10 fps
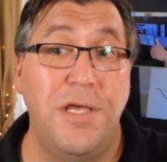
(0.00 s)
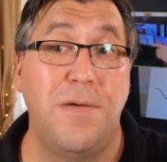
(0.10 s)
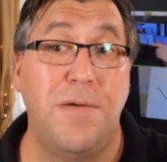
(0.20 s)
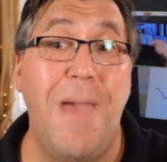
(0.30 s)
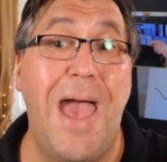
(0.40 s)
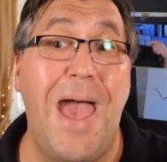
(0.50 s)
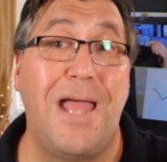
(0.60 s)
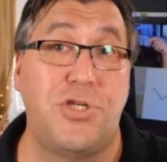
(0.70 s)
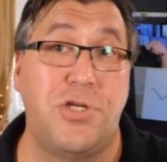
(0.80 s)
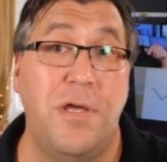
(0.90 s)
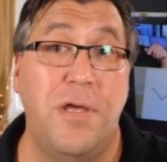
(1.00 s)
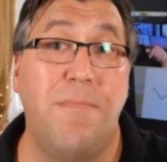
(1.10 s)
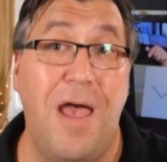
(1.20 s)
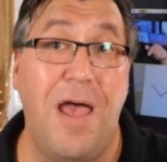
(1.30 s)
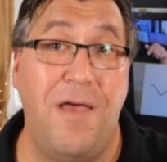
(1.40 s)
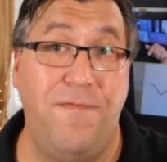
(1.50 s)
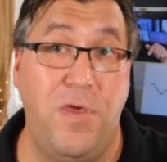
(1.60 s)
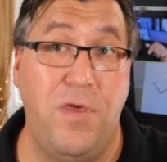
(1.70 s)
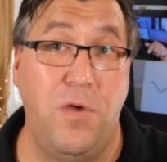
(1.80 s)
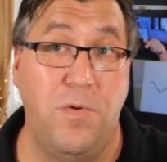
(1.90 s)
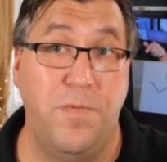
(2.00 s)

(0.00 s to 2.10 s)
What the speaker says: to match my view.